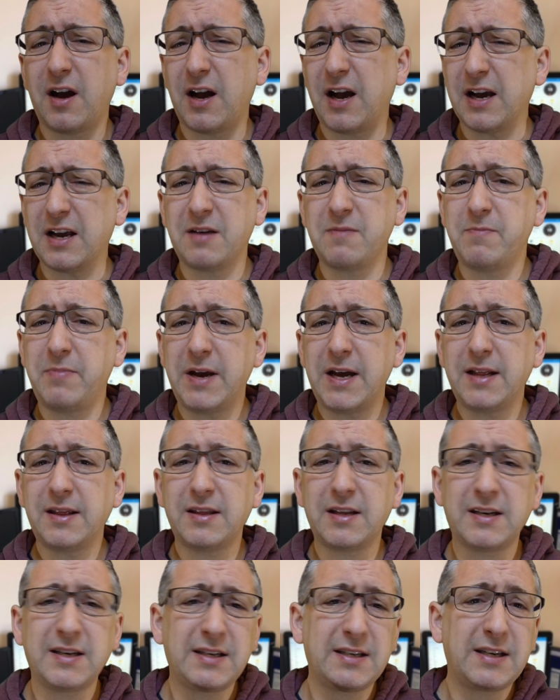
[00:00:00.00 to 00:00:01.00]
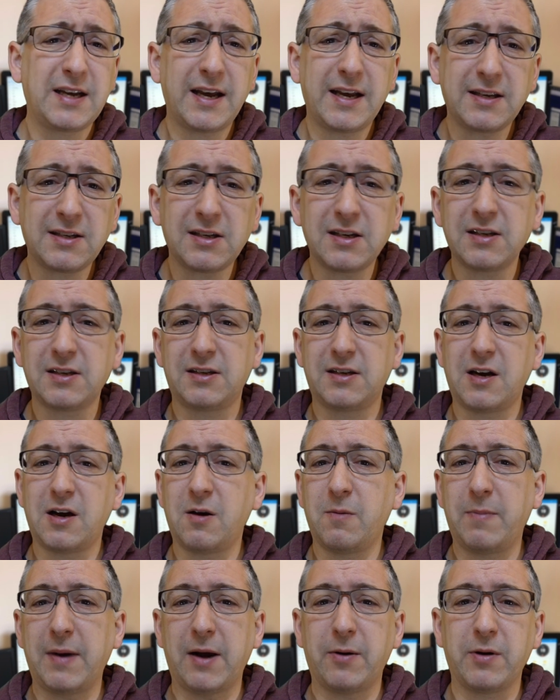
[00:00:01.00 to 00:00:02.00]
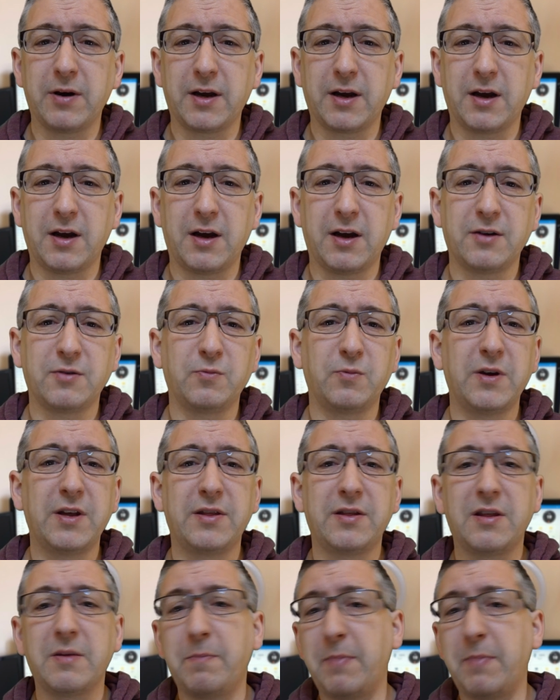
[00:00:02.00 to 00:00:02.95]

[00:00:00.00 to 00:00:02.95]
I compared the Tesla style power card with the